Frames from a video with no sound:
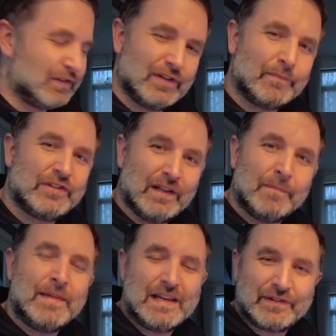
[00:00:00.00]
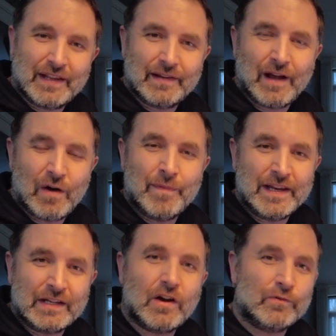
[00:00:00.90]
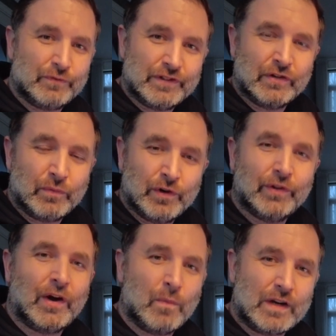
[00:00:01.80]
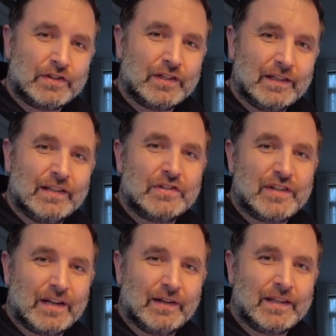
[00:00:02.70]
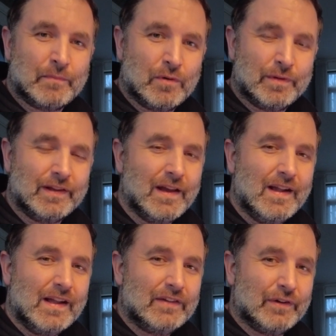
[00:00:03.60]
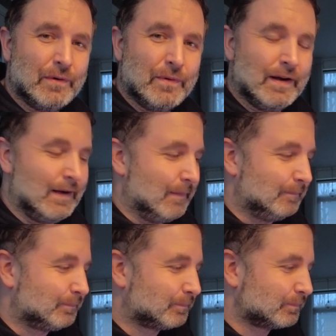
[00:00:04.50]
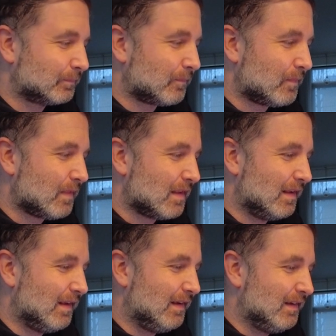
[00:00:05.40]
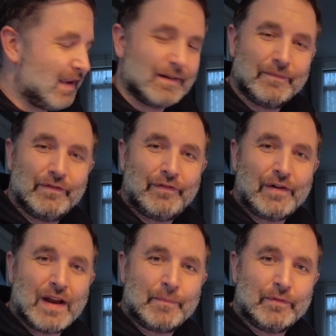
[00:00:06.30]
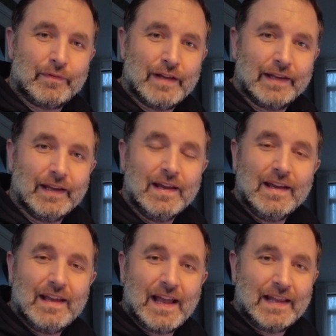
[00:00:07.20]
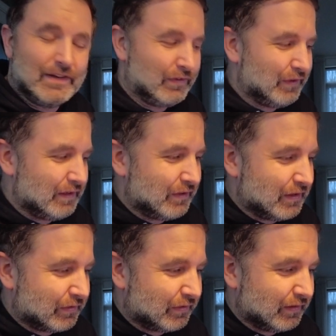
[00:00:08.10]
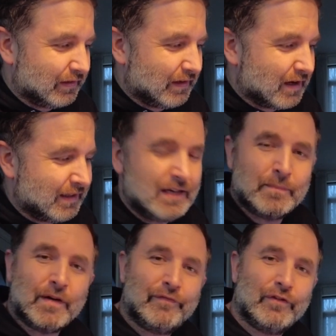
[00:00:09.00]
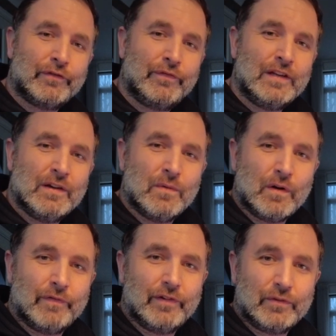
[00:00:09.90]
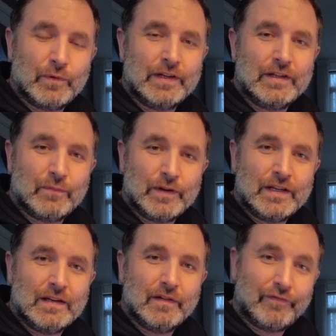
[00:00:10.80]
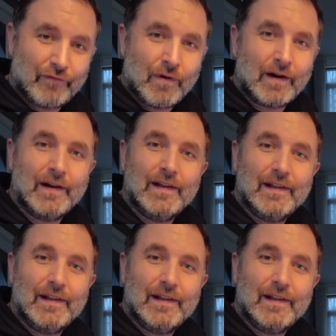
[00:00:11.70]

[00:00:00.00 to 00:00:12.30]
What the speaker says: I'm still amazed at how many countries in the world are watching this channel at the moment. So yeah, very happy with that. And since it's, I think, my first video of 2024,